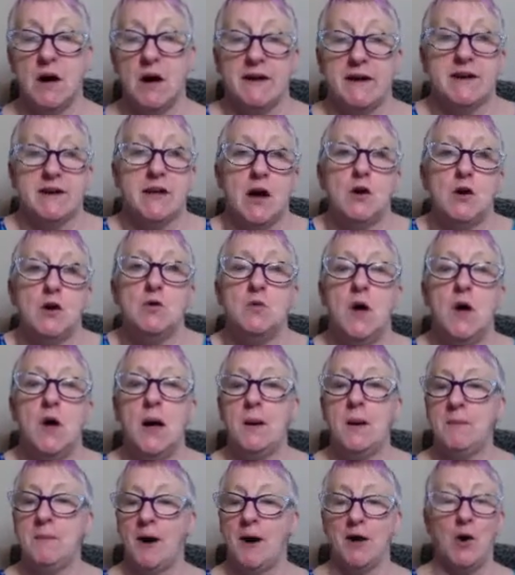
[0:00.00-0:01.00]

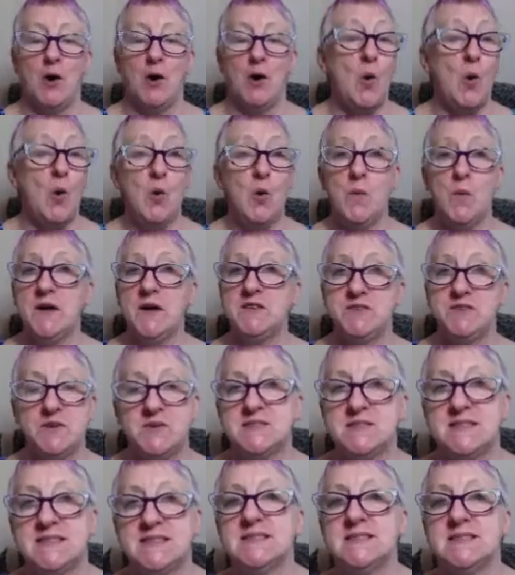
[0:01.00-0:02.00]
I always
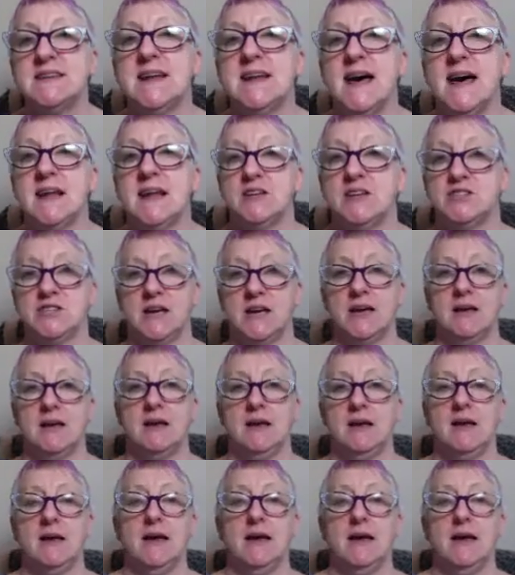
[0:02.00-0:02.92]
use this analogy.